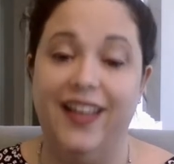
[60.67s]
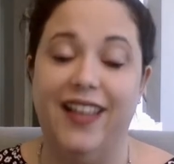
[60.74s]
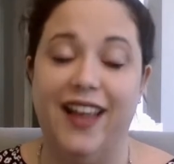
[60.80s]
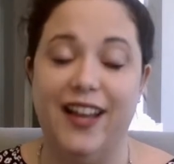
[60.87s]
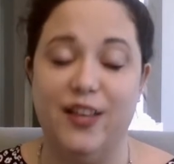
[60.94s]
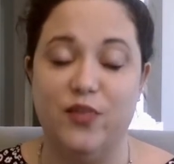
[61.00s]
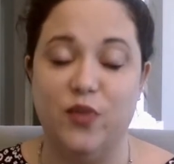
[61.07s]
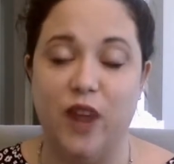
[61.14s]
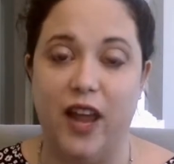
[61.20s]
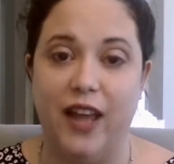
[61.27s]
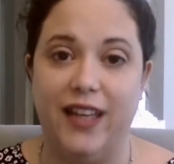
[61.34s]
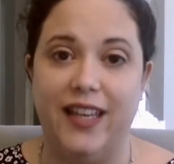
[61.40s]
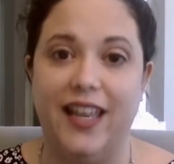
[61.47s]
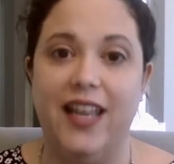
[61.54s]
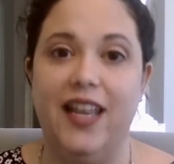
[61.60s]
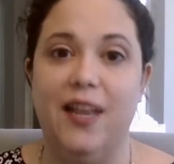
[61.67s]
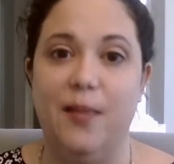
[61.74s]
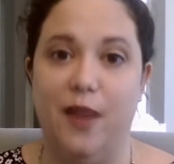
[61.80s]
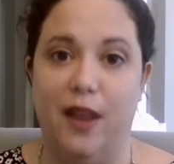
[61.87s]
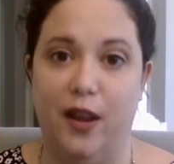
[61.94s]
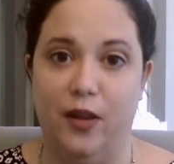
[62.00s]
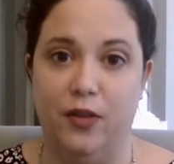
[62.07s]
That is right, in the
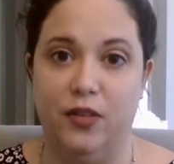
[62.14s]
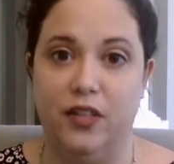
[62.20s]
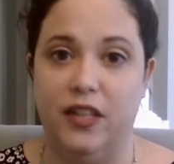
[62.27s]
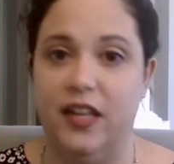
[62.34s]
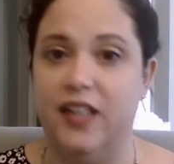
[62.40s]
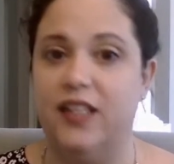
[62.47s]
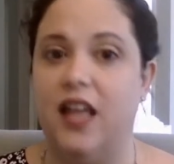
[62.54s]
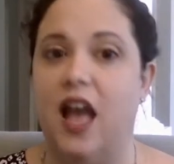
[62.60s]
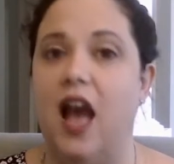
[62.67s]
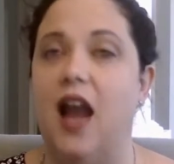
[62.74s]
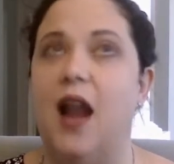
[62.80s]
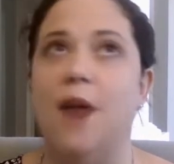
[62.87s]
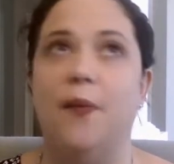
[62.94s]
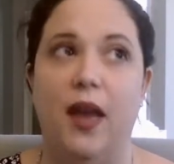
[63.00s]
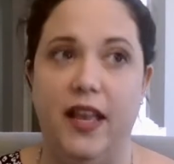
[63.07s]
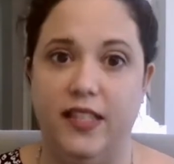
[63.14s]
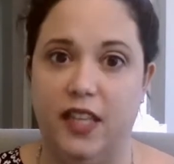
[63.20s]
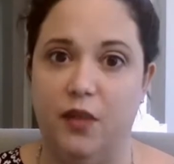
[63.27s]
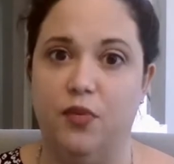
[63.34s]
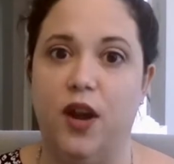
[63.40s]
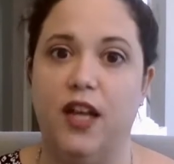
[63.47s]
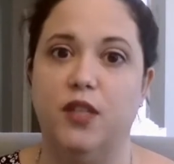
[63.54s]
meadows. That is an
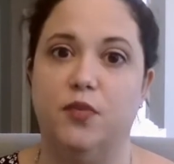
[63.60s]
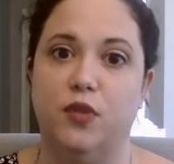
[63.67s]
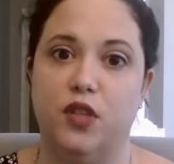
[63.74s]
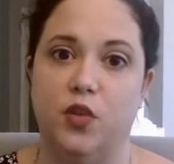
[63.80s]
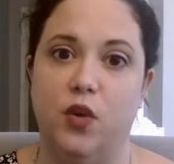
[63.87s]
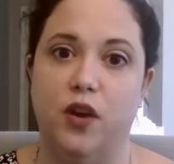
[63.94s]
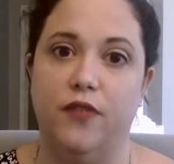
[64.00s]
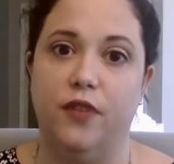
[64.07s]
amazing price per square